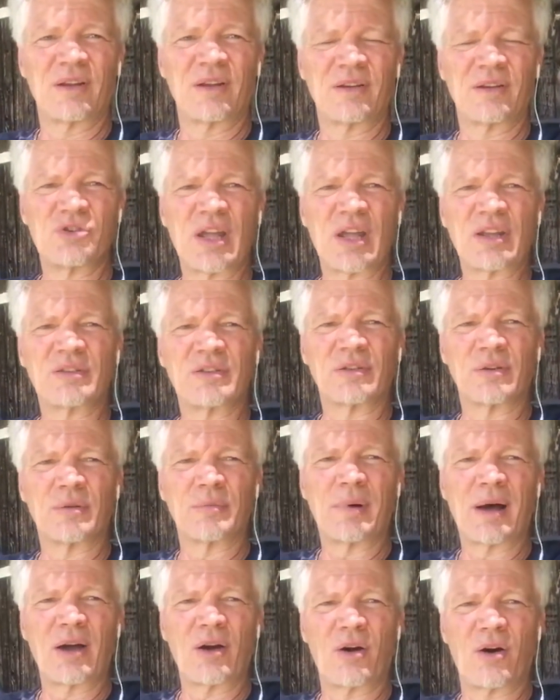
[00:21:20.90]
Gentle
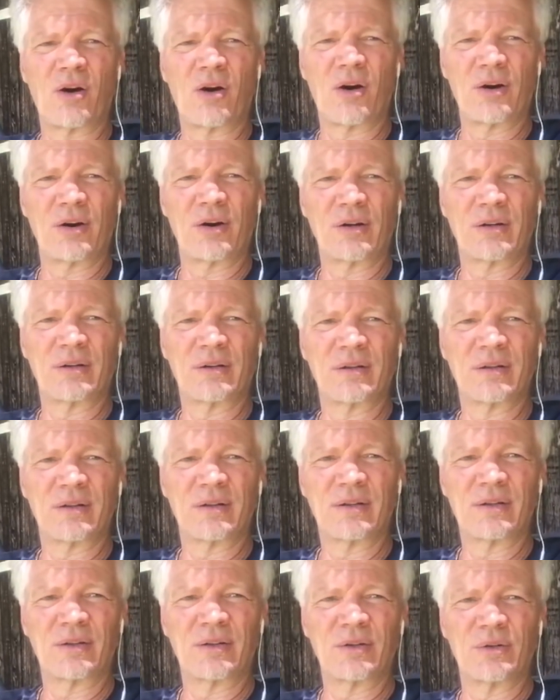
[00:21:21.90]
my heart,
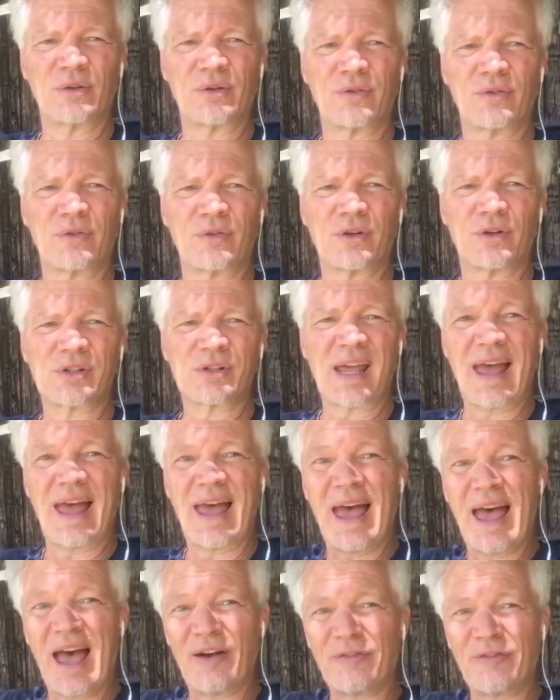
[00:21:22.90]
universe.
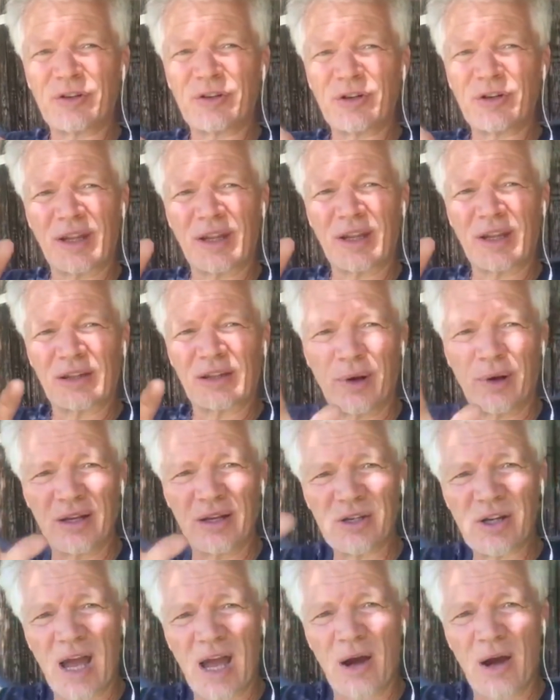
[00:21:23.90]
After, get the
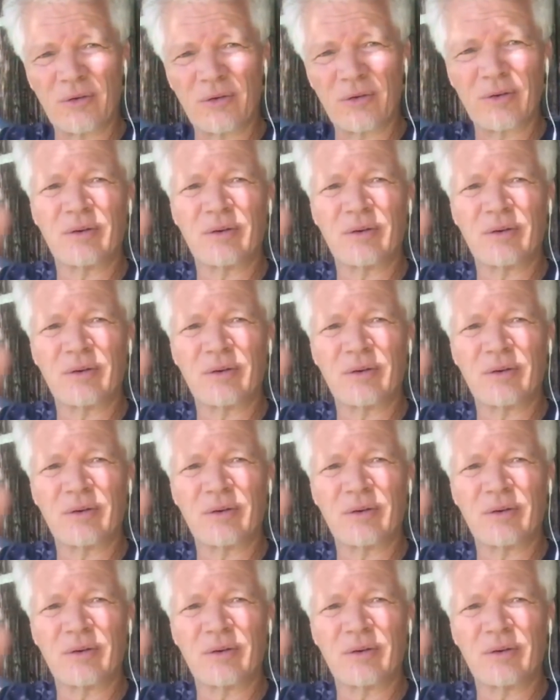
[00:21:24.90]
rage out,